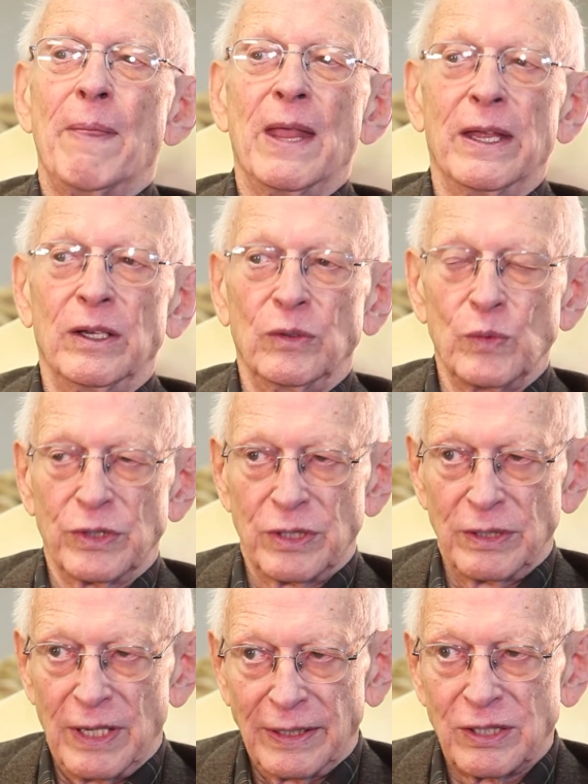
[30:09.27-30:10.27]
And it was the
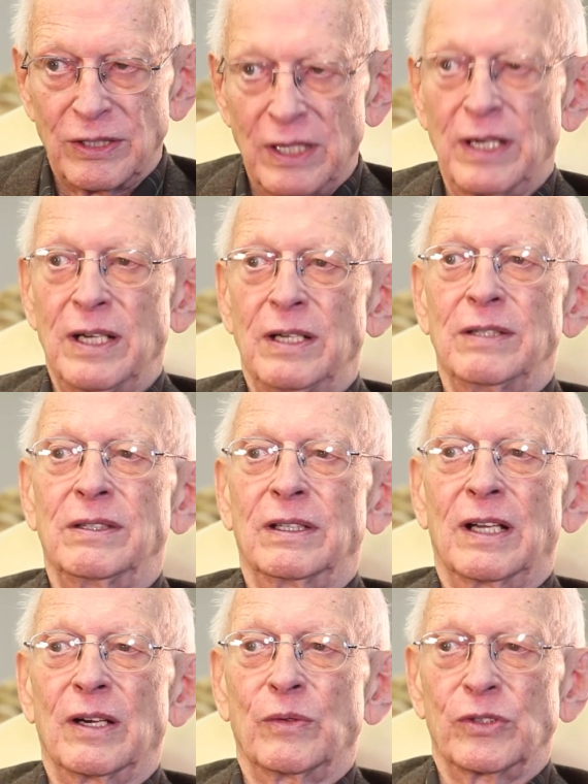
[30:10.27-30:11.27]
next day
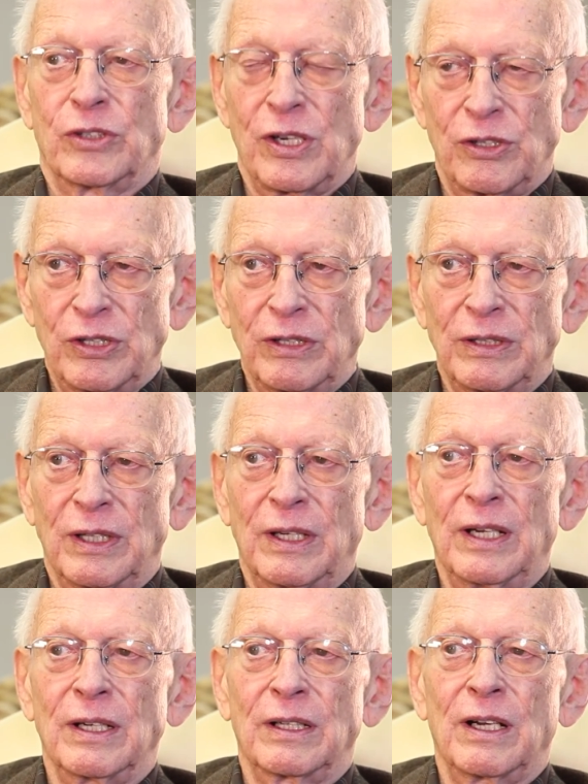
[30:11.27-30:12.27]
that I was ushered in at
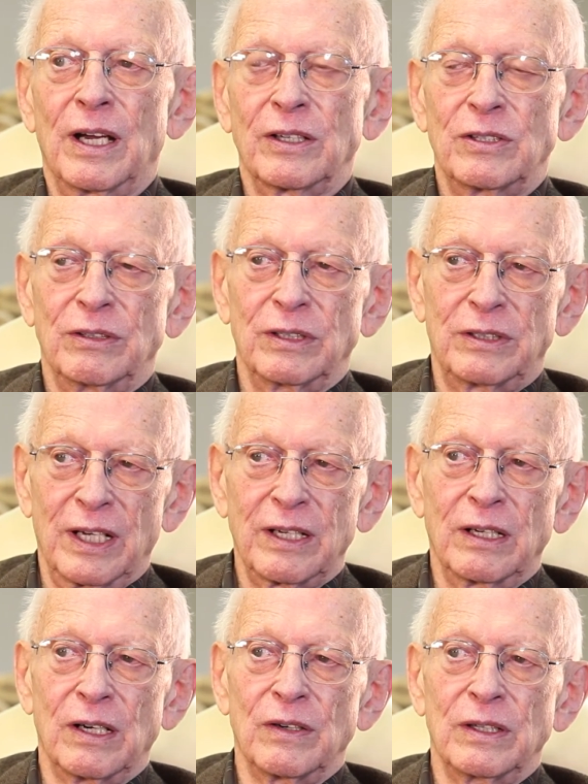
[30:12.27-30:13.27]
8 o'clock to the tech
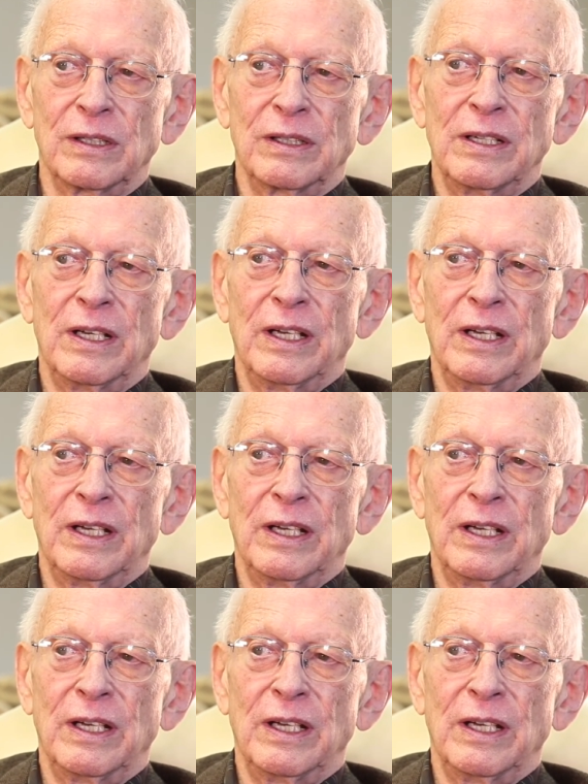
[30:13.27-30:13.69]
area